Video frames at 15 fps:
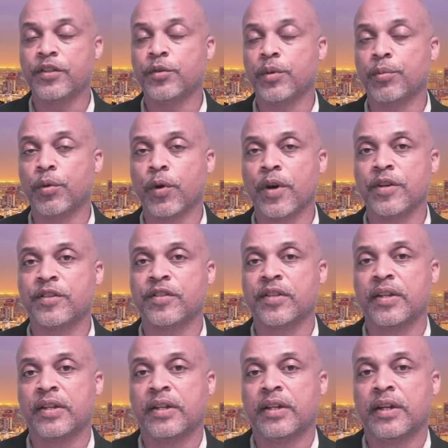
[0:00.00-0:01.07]
to reports,
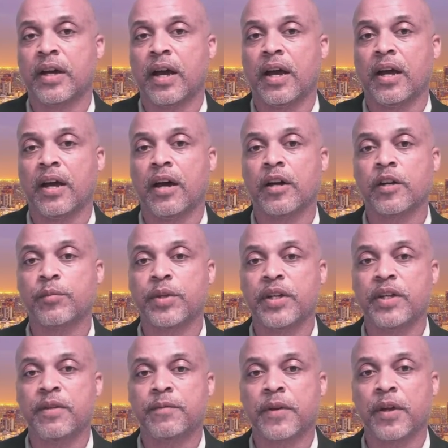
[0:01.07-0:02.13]

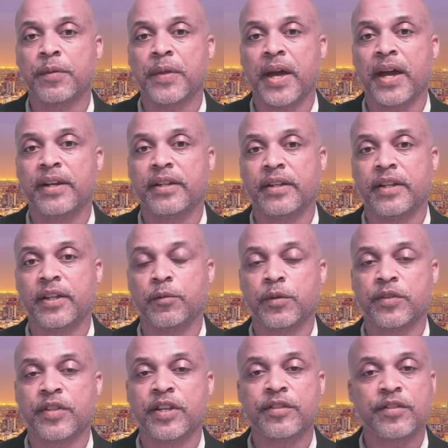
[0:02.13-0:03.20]
Huckabee felt that it
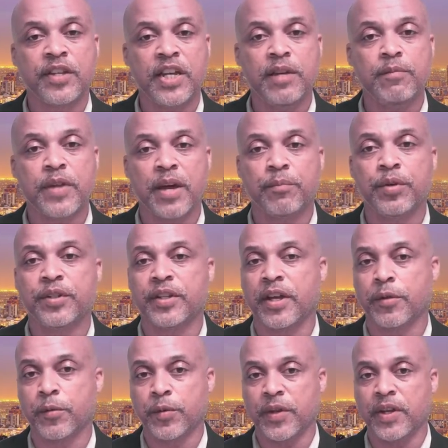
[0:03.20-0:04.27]
was his team that put
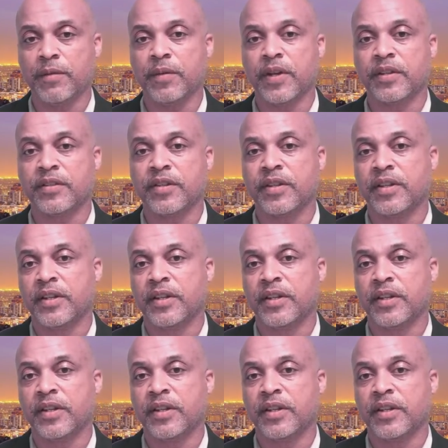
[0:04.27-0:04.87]
together the event